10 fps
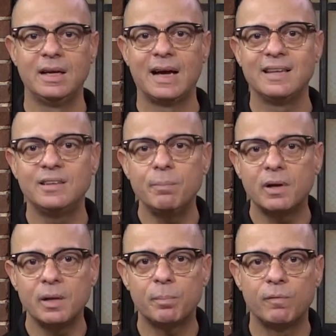and
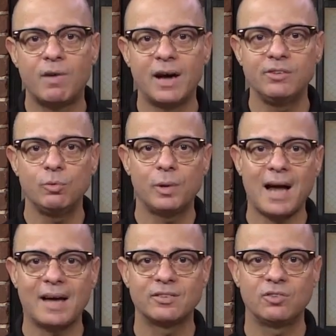typically provide you with
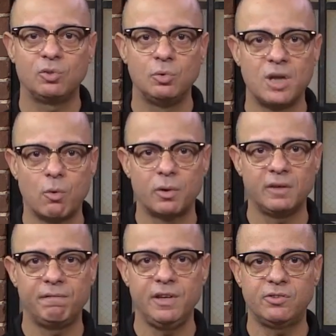access to
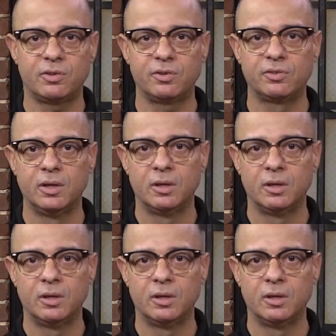networking features,